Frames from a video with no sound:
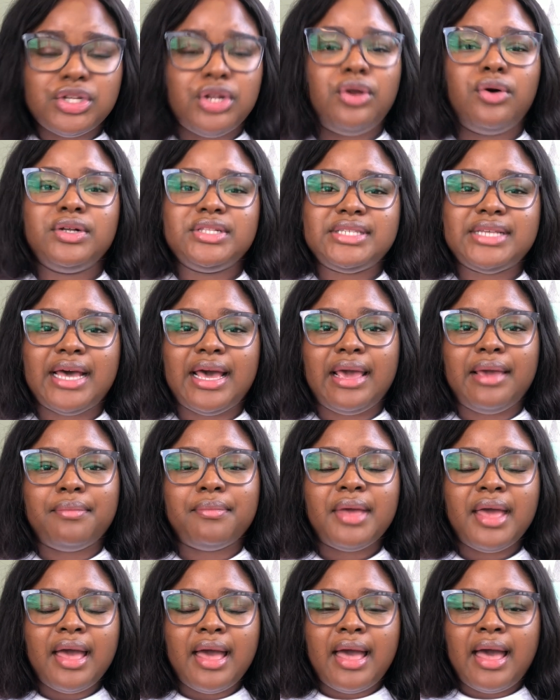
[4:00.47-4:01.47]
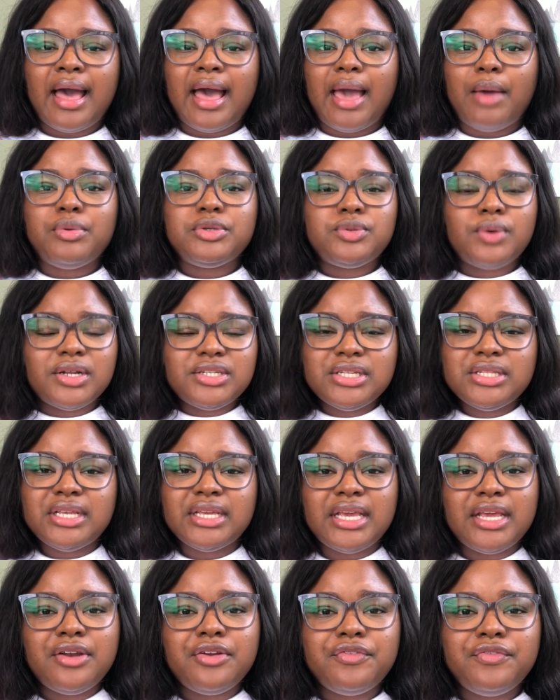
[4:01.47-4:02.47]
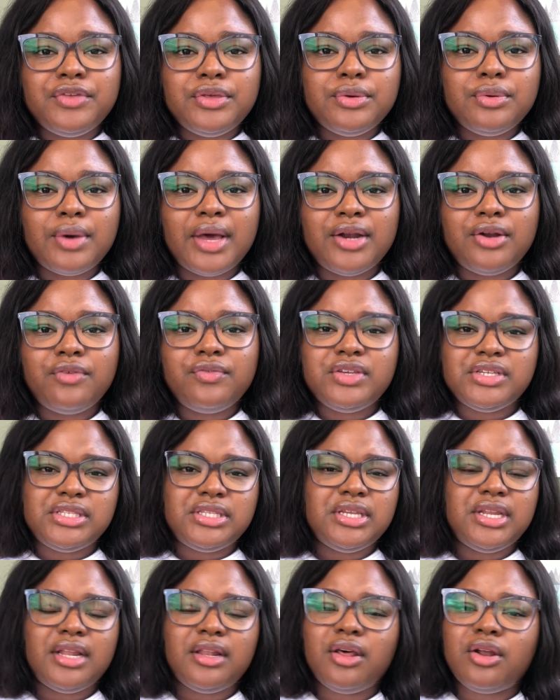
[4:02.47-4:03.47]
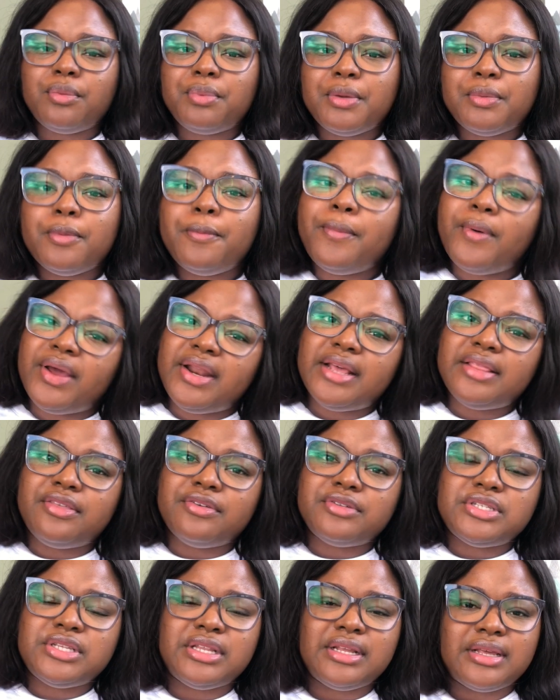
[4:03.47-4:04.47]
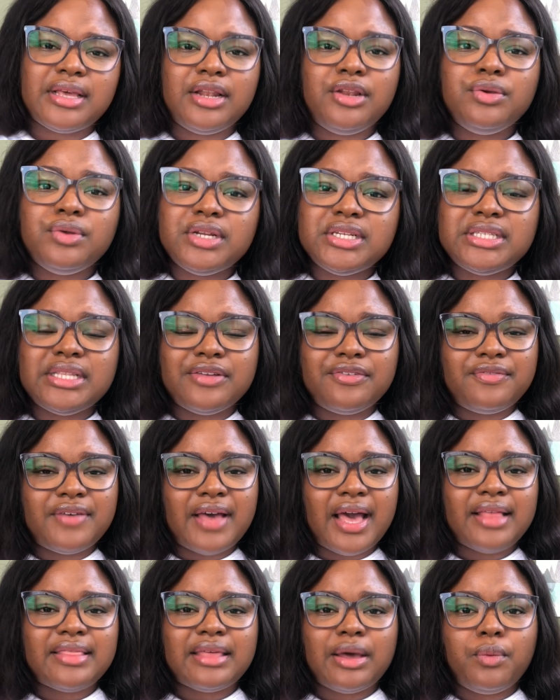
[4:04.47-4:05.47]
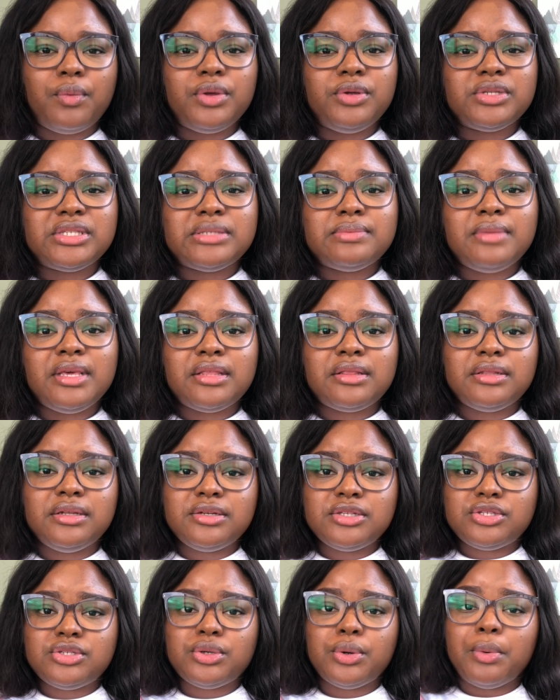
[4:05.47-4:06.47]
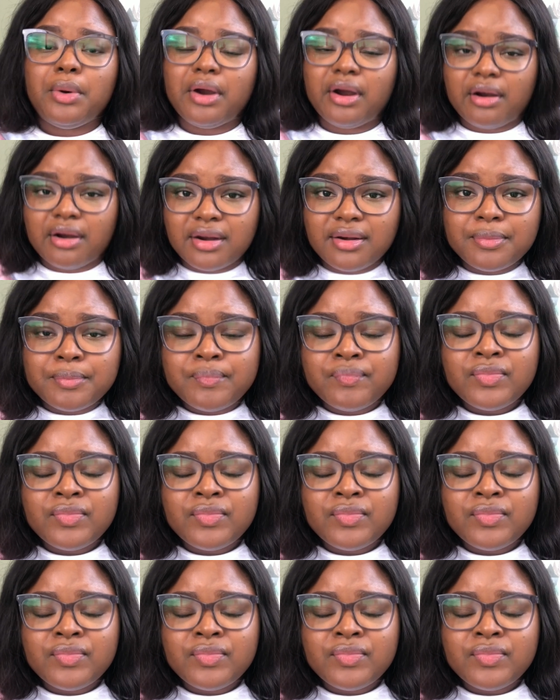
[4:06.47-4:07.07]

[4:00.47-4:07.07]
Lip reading: a long time. I was watching the interview, and obviously a lot of people alluded to the fact that Will Smith looked so hurt.